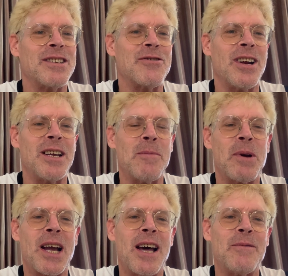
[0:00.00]
to strike up
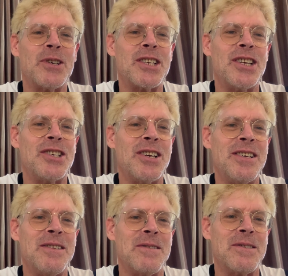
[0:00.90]
a conversation
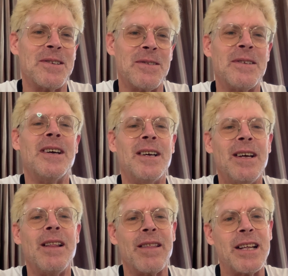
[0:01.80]
either, so
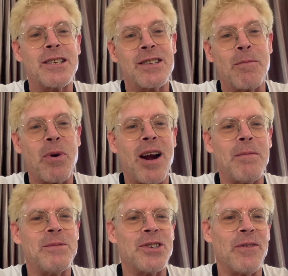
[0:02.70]
that's the
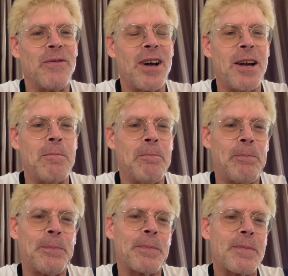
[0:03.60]
problems you'll find
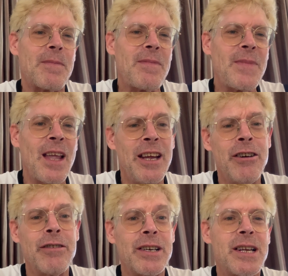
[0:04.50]

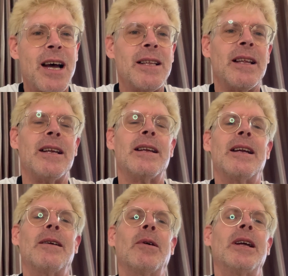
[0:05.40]
here in Thailand
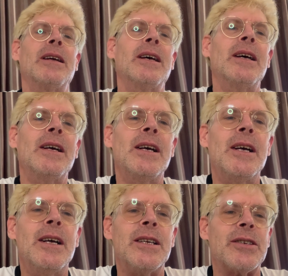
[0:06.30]
anyway.
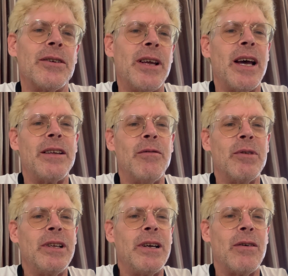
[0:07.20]
So yeah, you
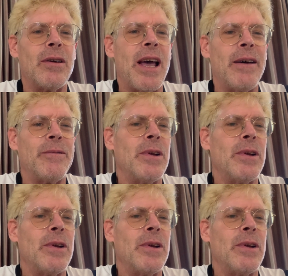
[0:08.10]
really don't have